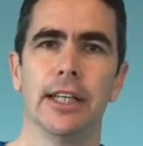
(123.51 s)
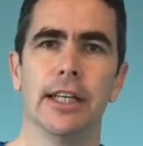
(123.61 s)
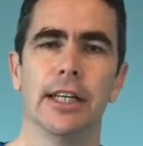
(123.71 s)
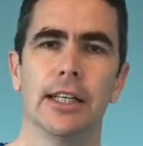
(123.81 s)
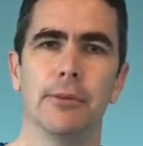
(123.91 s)

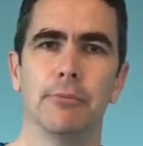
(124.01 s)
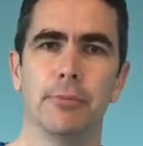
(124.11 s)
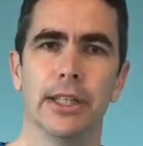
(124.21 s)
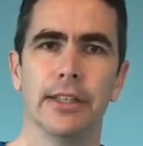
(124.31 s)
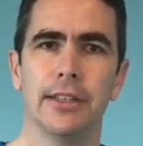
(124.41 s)

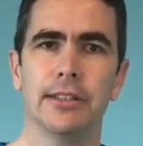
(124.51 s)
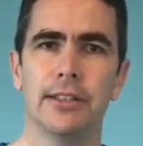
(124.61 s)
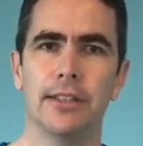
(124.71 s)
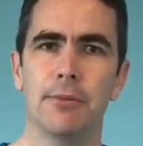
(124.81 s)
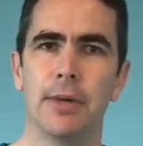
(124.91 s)
But this
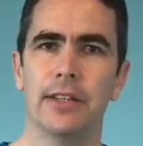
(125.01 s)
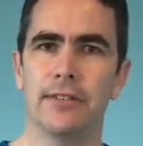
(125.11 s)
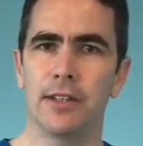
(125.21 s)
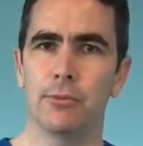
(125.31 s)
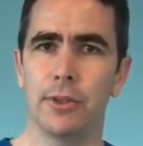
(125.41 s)
is the
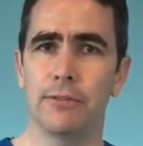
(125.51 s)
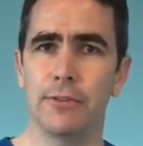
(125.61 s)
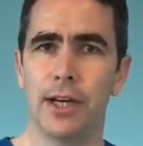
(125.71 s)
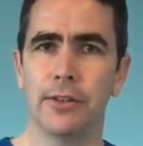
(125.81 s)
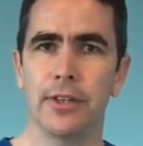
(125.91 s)
best that we've
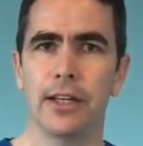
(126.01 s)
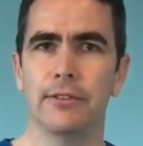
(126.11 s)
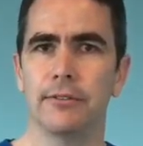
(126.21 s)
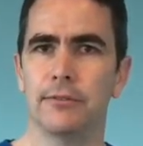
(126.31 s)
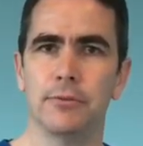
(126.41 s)
found
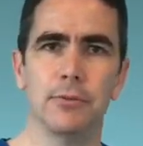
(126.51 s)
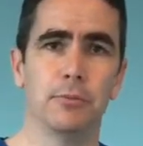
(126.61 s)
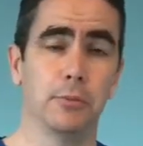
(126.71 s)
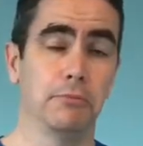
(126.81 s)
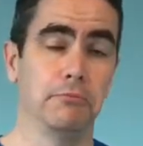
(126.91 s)
that
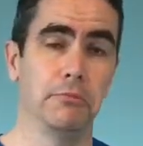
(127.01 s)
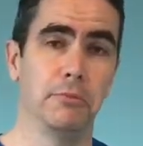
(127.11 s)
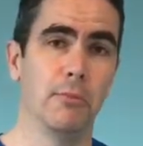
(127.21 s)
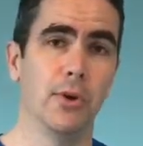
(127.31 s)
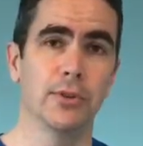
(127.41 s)

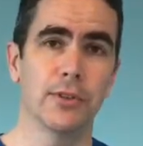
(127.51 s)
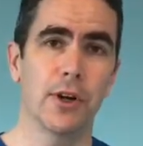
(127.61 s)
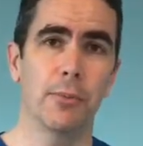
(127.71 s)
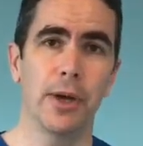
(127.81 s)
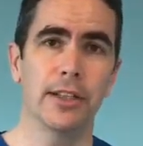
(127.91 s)
most of
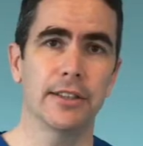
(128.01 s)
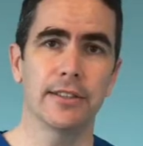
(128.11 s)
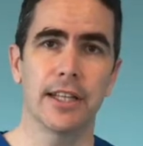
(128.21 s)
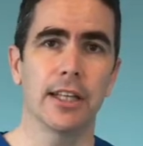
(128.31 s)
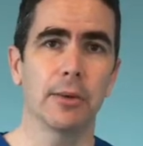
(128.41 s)
our
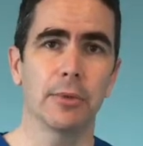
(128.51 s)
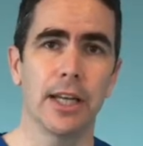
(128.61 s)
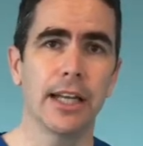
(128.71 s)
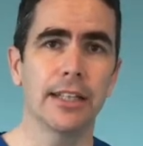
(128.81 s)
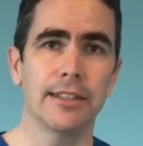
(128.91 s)
patients end up
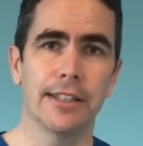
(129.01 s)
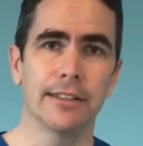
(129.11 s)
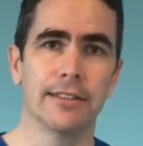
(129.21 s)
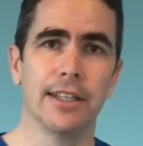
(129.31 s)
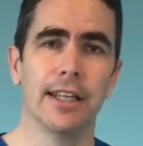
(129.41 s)
getting
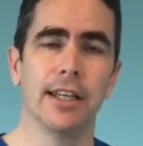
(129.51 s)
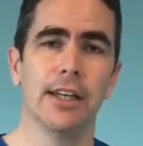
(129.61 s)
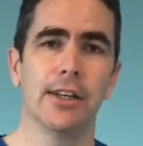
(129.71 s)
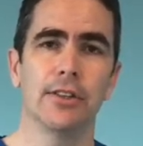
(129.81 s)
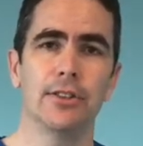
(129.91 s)
these.
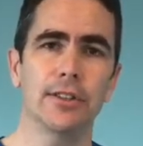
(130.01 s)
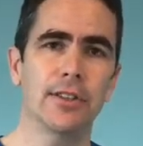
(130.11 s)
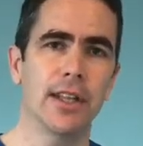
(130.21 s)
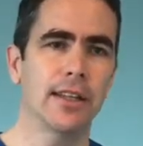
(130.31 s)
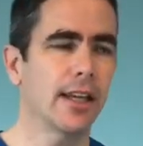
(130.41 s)
Just
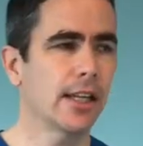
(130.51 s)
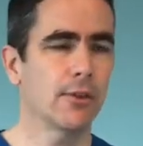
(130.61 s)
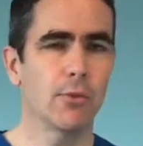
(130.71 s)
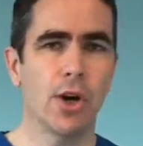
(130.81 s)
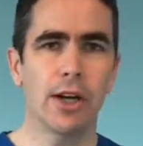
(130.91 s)
so that they
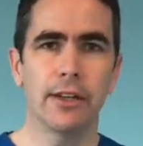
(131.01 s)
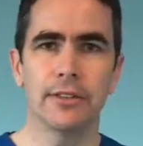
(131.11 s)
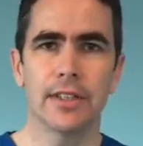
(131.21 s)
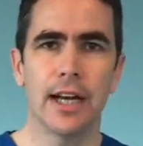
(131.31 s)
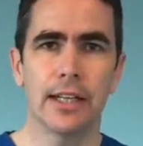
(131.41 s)
can walk
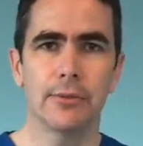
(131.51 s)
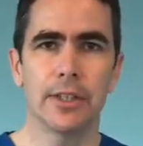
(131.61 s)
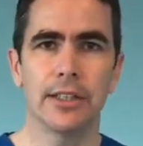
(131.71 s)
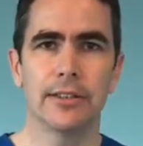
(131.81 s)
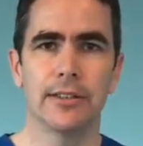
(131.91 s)
outside
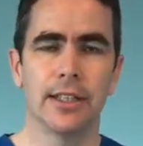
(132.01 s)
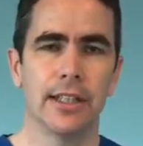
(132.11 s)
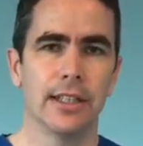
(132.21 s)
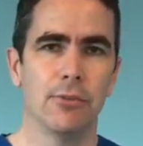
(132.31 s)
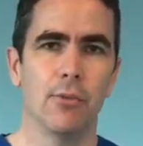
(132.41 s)
when it's
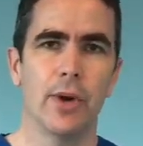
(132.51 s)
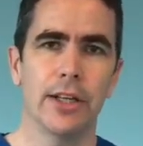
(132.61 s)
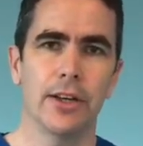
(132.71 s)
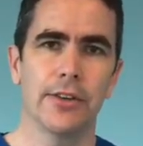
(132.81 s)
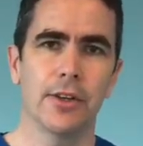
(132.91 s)

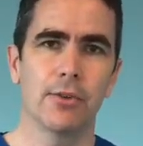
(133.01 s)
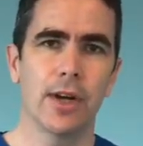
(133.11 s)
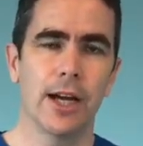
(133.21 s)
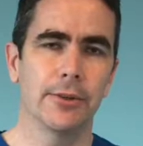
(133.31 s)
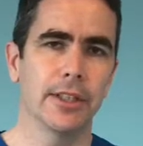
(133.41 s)
wet on the
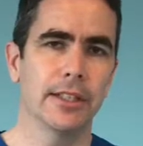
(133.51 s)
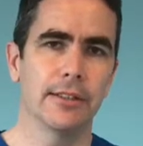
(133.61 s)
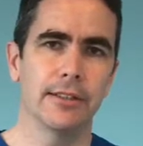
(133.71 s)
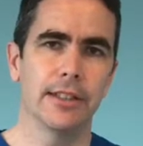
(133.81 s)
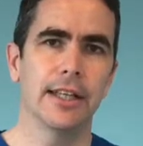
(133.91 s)
ground
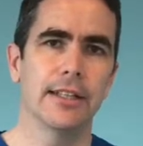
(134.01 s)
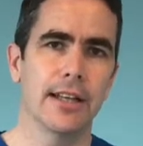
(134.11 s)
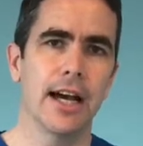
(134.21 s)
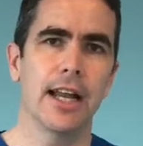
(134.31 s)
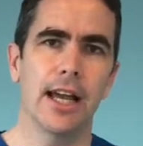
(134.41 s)
and
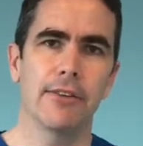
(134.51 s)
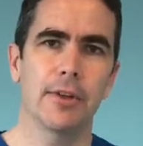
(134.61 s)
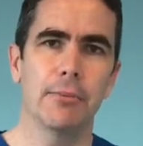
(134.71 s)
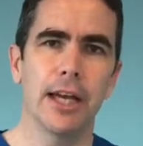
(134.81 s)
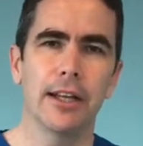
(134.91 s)
not have the
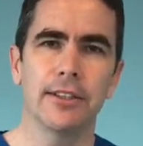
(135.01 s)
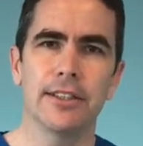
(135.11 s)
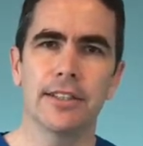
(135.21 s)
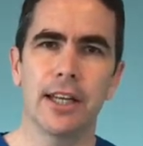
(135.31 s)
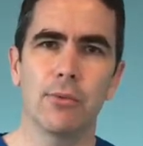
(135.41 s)

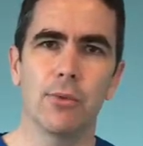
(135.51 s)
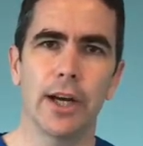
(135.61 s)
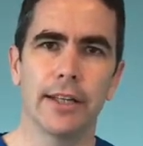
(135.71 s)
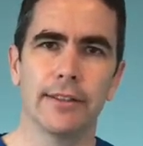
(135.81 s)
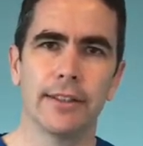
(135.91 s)
bandages get
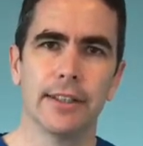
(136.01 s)
wet.